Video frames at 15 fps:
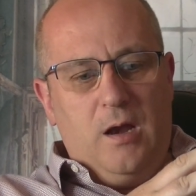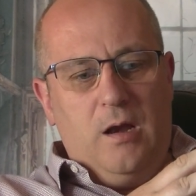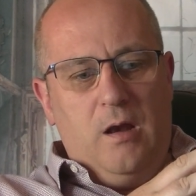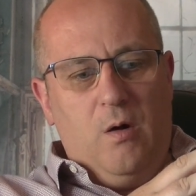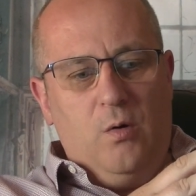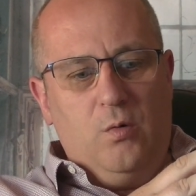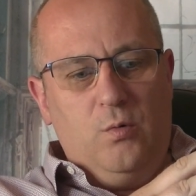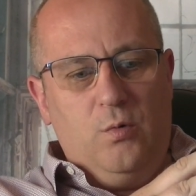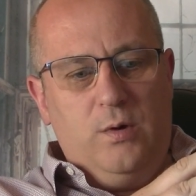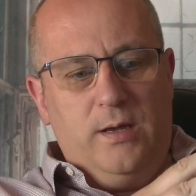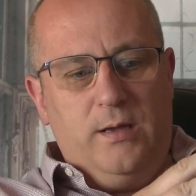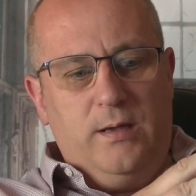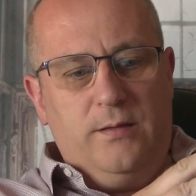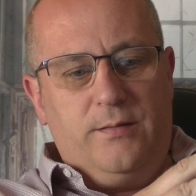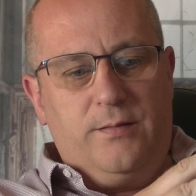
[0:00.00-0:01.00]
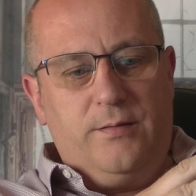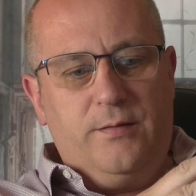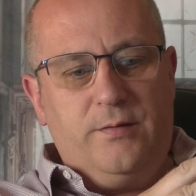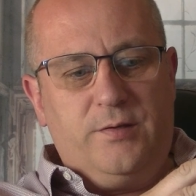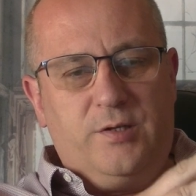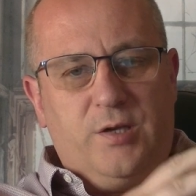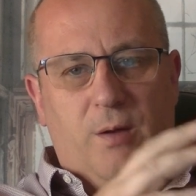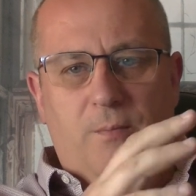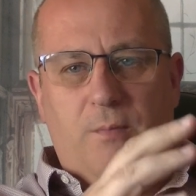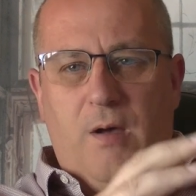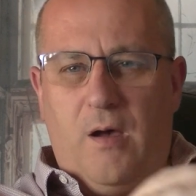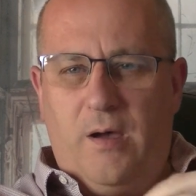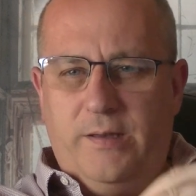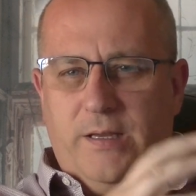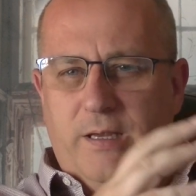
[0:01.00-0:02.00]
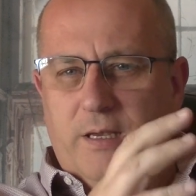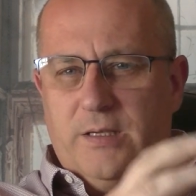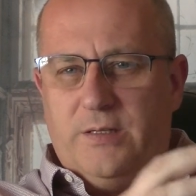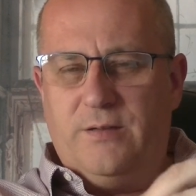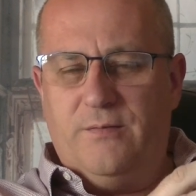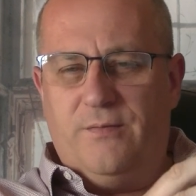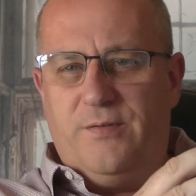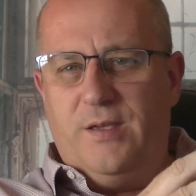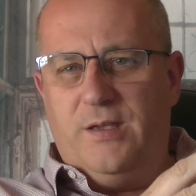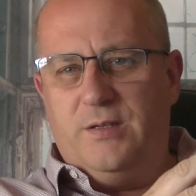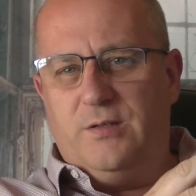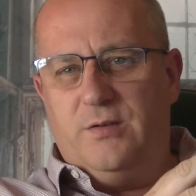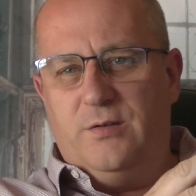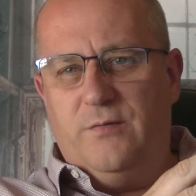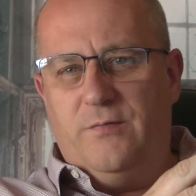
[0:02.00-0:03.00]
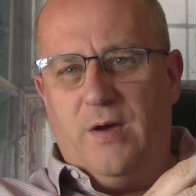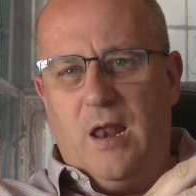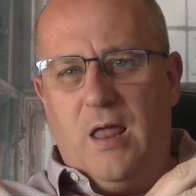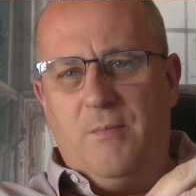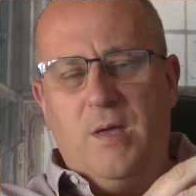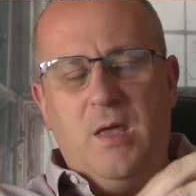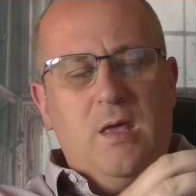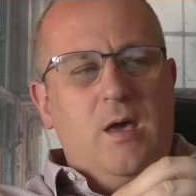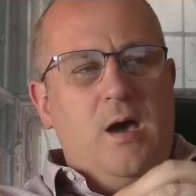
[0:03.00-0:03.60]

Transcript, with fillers: along with some ideas of things to develop